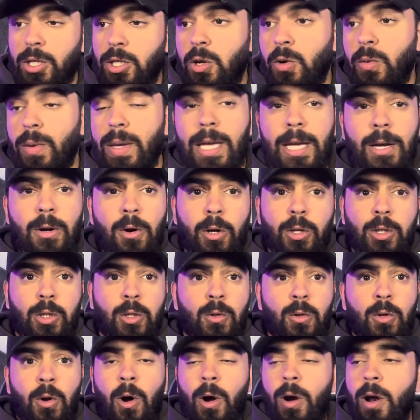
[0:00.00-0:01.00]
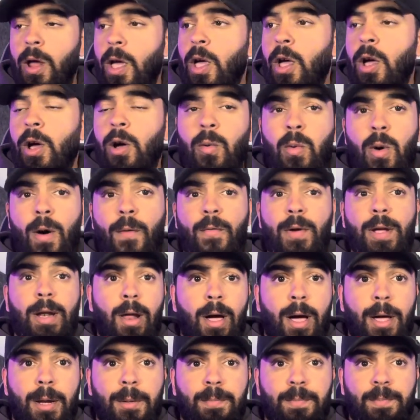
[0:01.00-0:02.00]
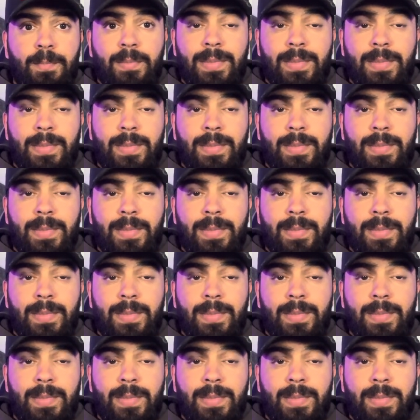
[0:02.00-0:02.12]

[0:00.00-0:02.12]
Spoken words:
So Igor Tudor, what have we learned?